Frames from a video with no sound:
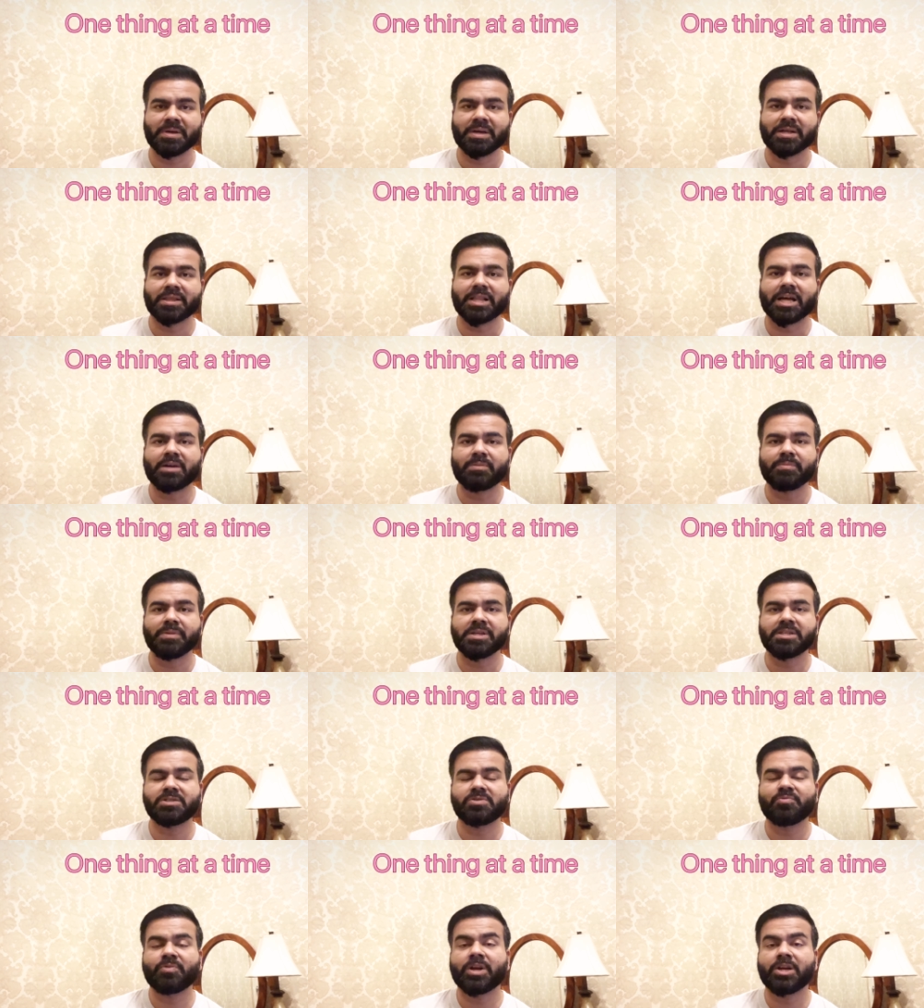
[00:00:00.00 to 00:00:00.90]
That
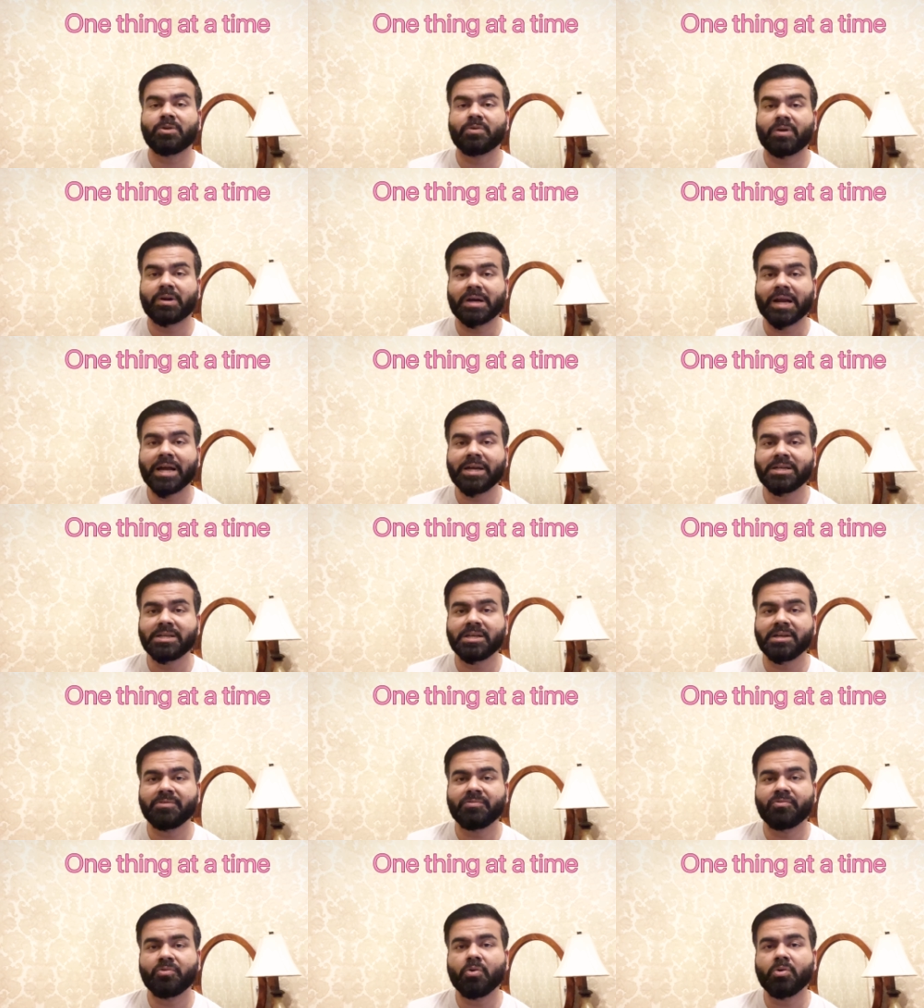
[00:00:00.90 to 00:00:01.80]
means when you are writing,
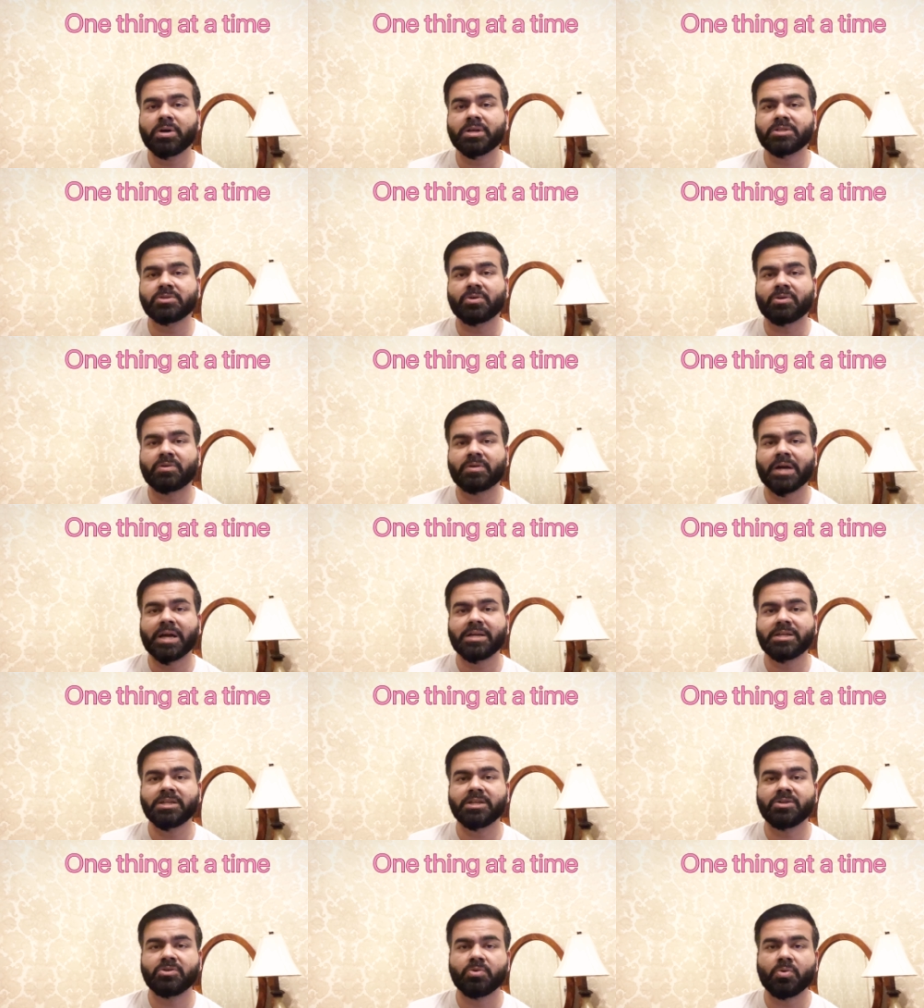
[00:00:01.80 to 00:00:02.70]
focus on
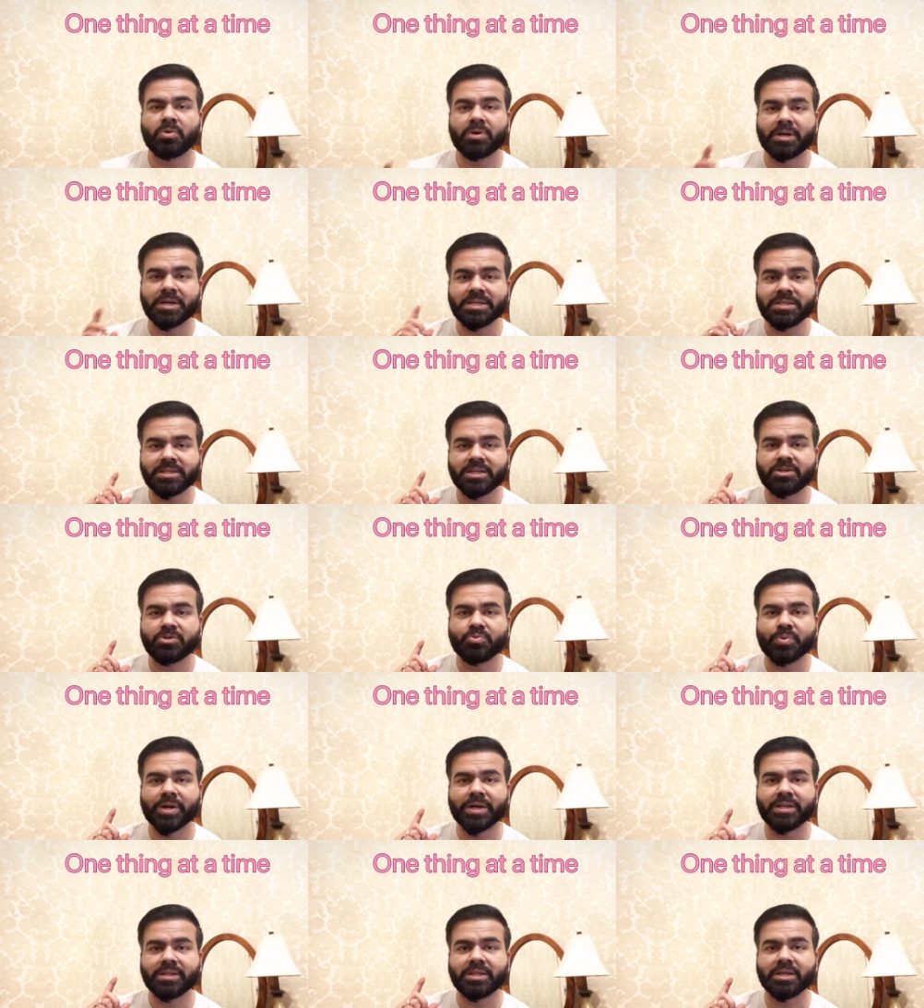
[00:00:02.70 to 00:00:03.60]
writing, don't listen to
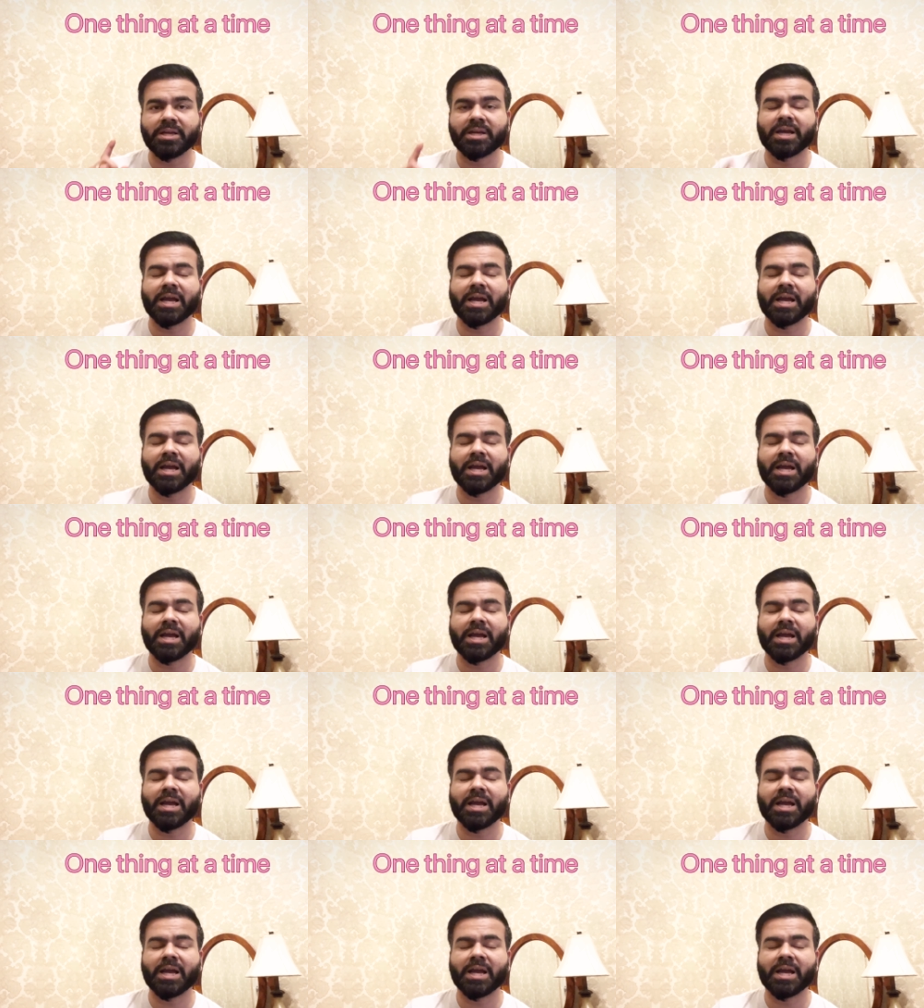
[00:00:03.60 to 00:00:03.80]
anything.